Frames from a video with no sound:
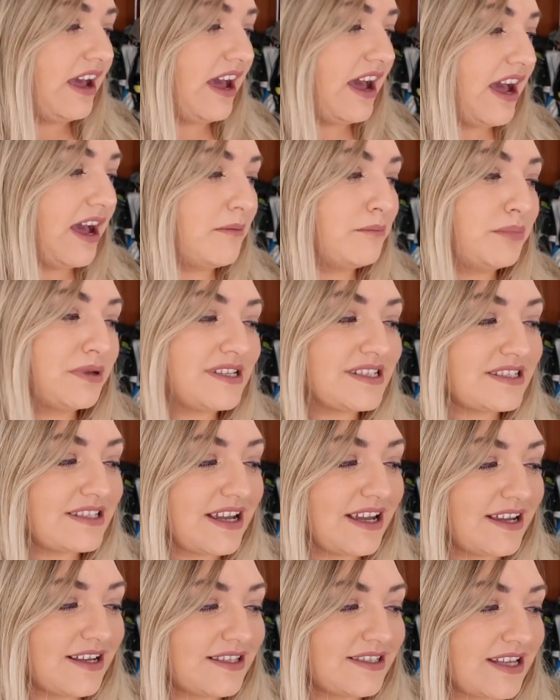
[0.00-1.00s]
um, but it
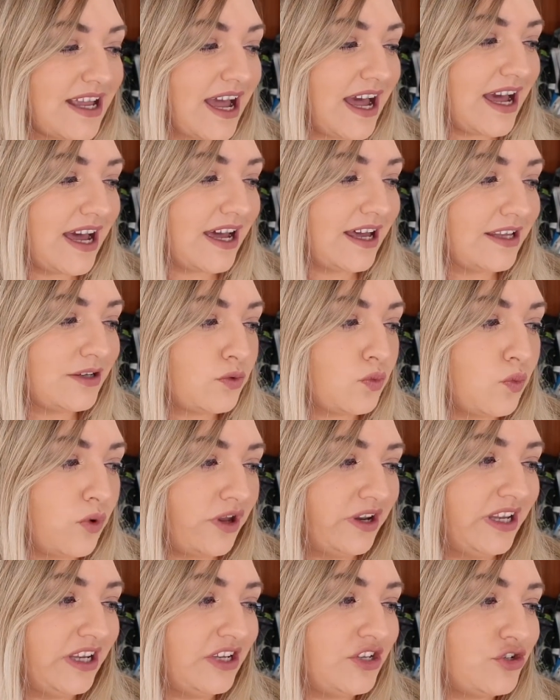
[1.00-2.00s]
says add
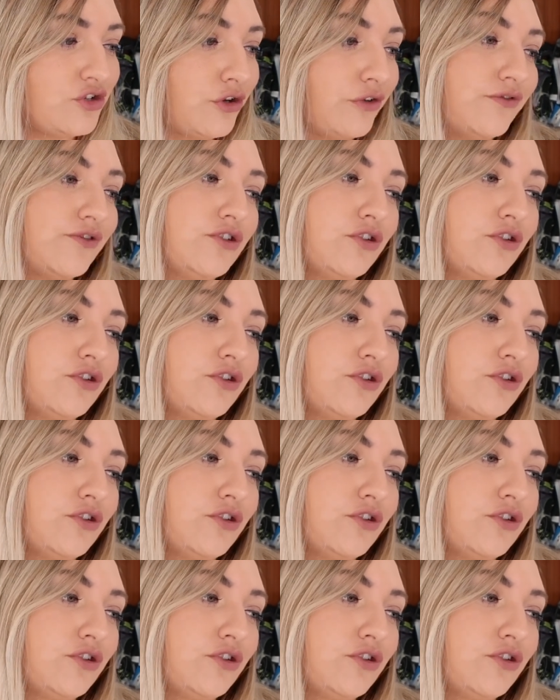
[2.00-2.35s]
one inch of